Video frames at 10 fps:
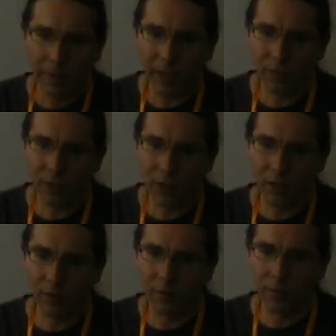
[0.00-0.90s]
that's
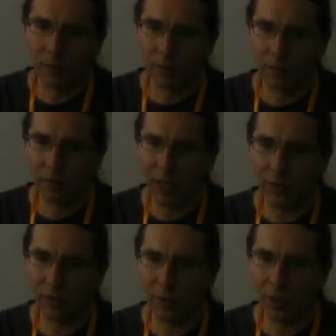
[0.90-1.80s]
kind of
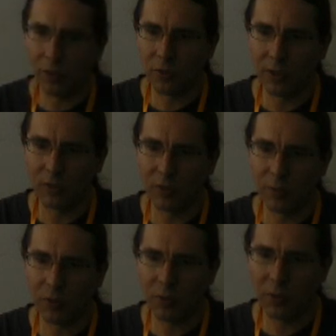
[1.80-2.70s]
got some interesting
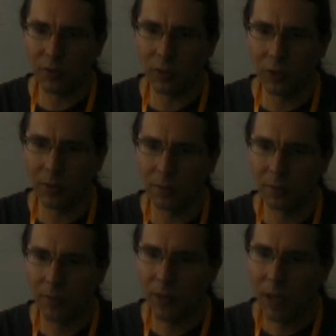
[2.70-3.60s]
symmetries to it.
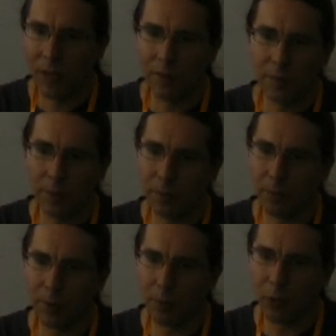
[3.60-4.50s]
And
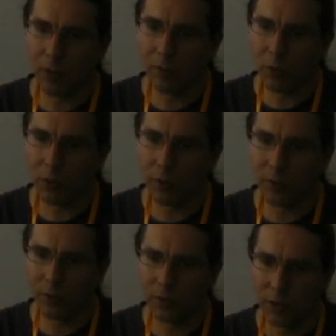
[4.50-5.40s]
the point, of
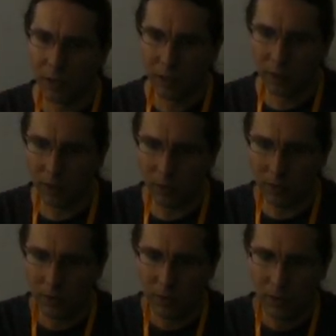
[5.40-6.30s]
course, is, you
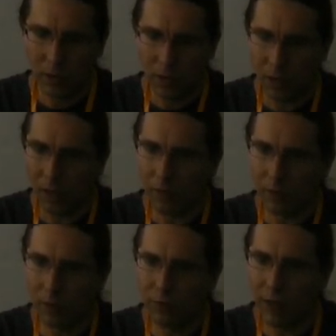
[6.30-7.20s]
know,
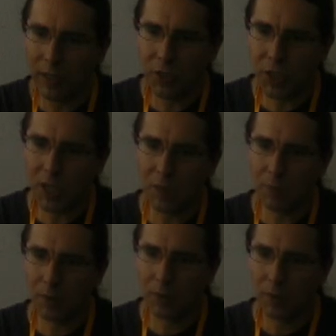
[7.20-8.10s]
you find a
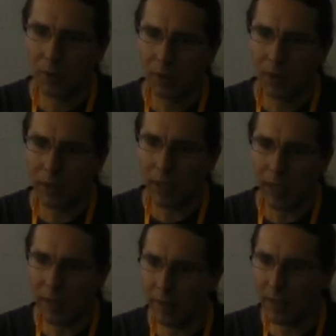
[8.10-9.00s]
shape,
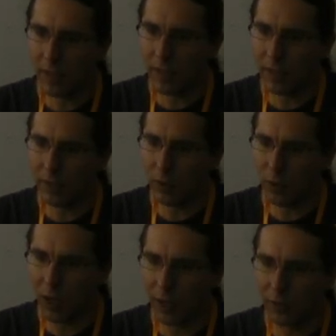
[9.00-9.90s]
and then
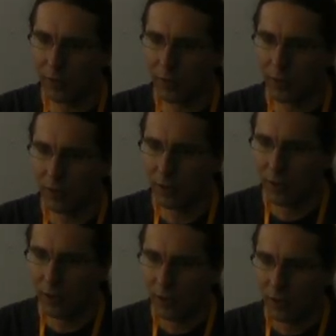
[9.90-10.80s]
you hunt
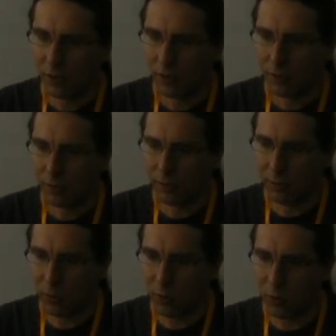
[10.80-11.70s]

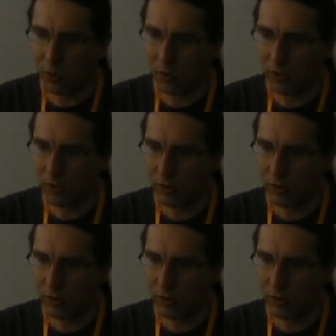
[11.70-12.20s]
for